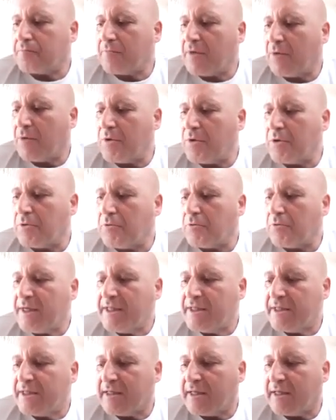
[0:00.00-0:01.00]
we were
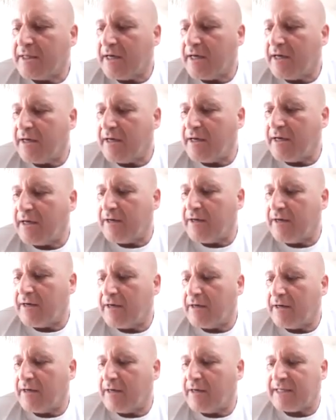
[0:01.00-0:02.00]
renting
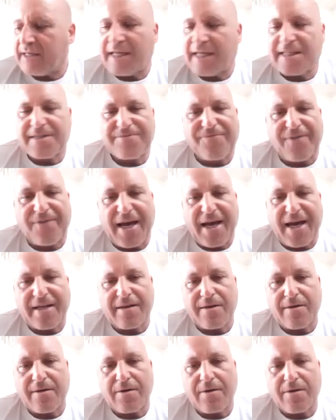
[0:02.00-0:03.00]
a nice flat,
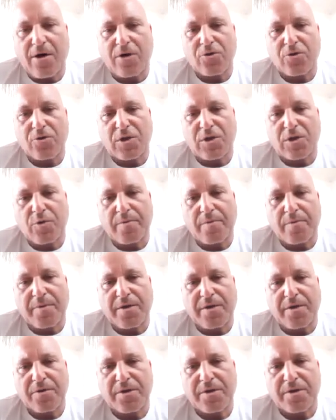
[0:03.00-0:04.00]
100 square
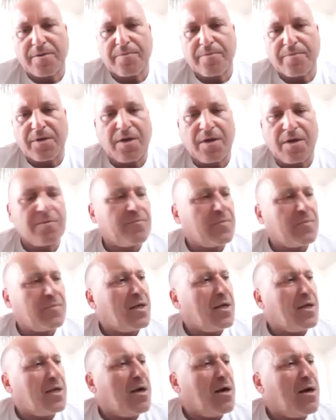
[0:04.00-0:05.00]
meters,
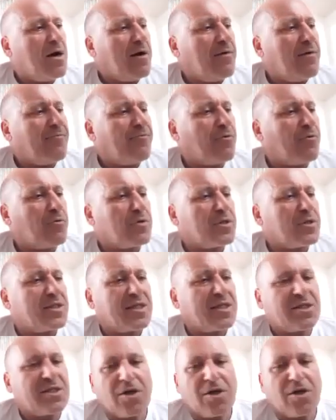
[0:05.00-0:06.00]
for
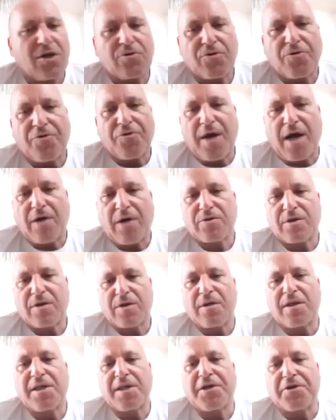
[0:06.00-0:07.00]

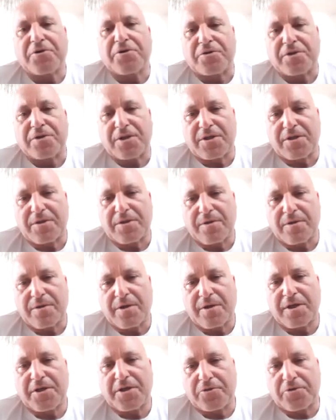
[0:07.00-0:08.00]
600,000 liers.
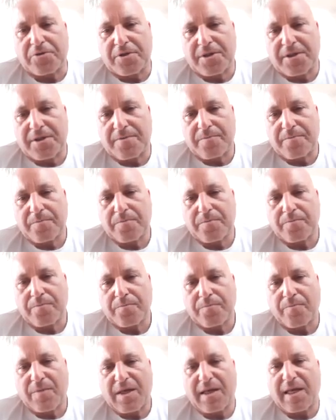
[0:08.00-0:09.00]

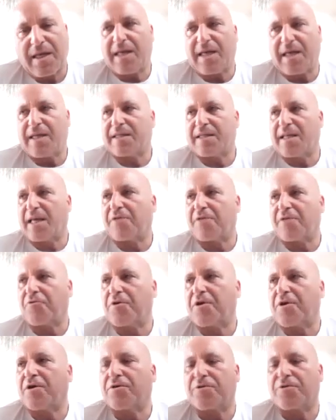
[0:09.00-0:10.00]
Like it's like
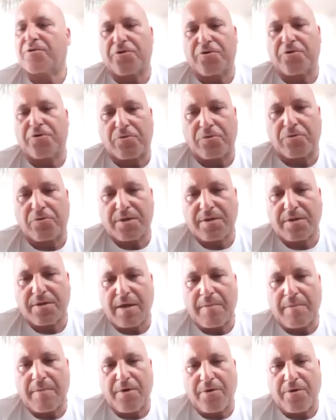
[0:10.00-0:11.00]
300 euros a
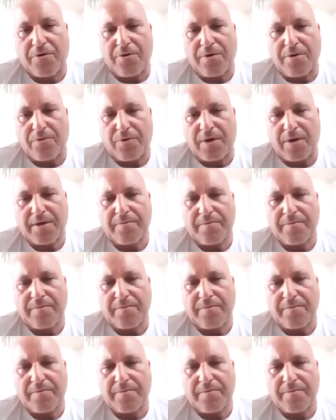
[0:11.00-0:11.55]
month, right?